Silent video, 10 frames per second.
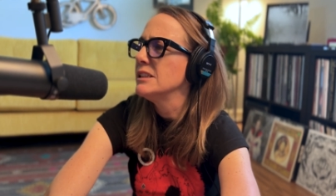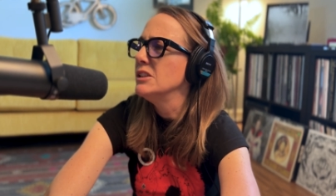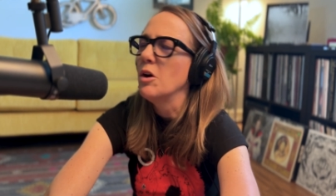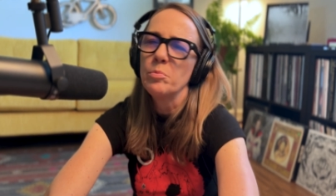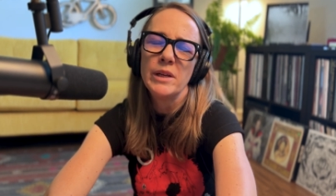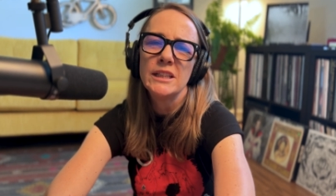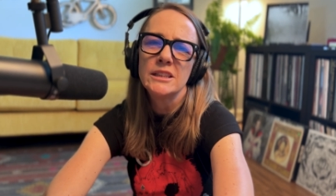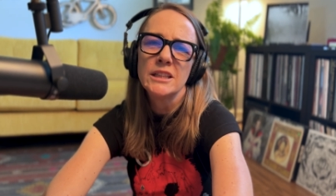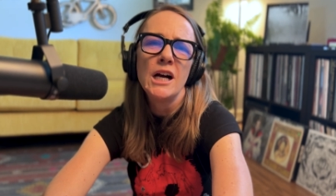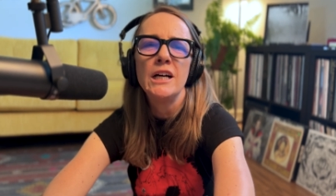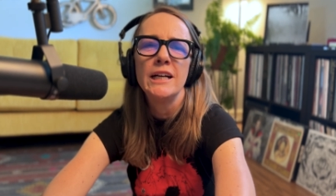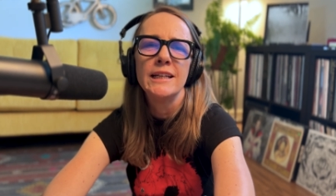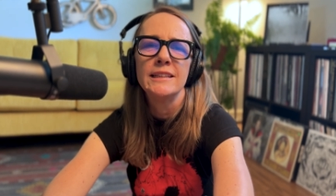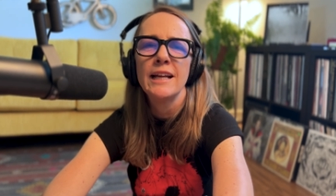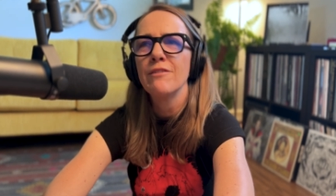not being
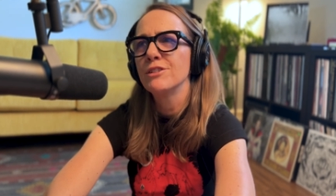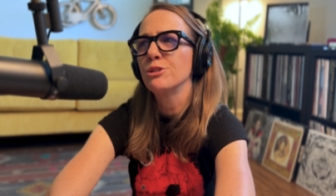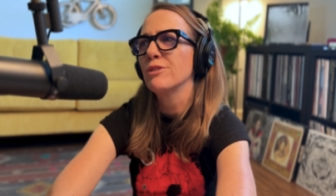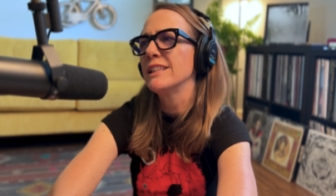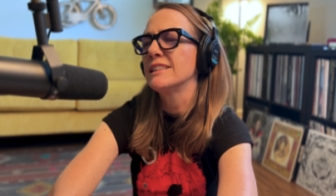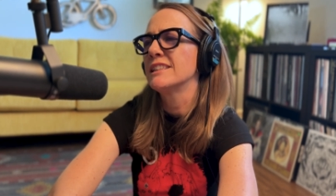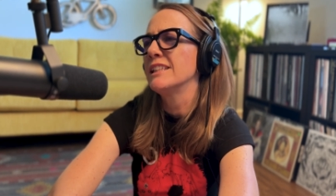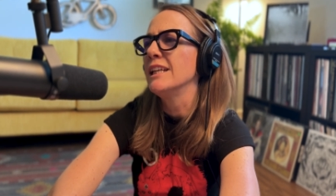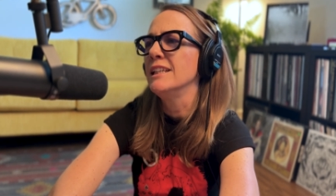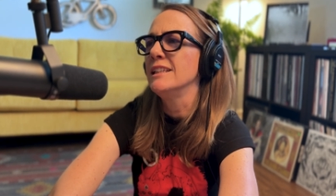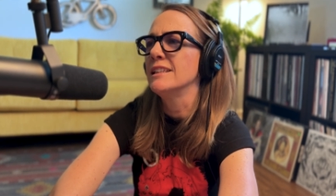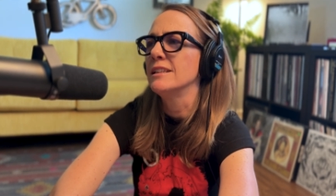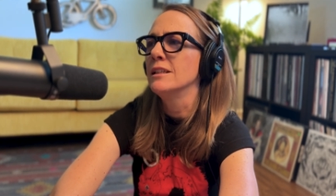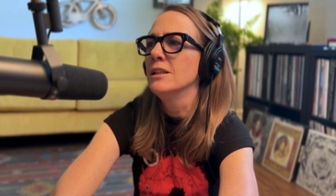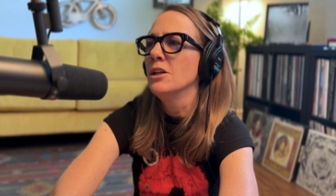tired and having great skin and